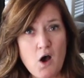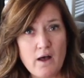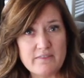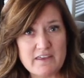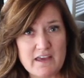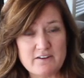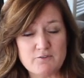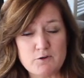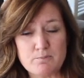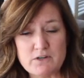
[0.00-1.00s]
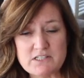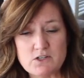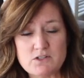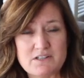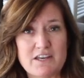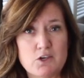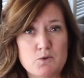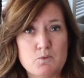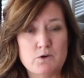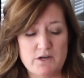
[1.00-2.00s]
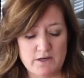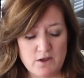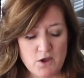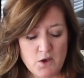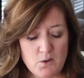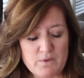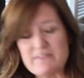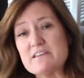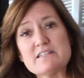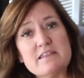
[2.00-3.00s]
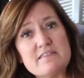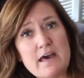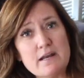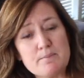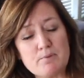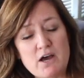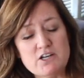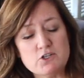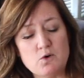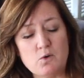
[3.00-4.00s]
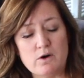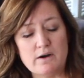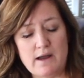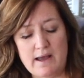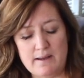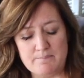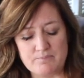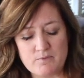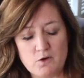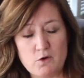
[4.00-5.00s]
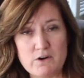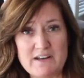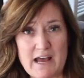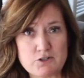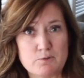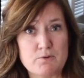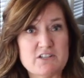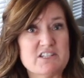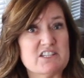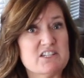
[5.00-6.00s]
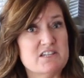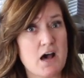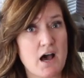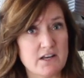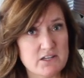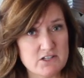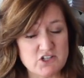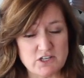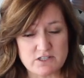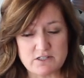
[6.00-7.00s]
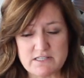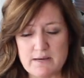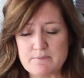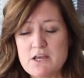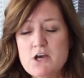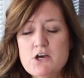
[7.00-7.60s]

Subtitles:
on the end of your bristles like you would with a synthetic brush or a natural brush that's not chisel tipped.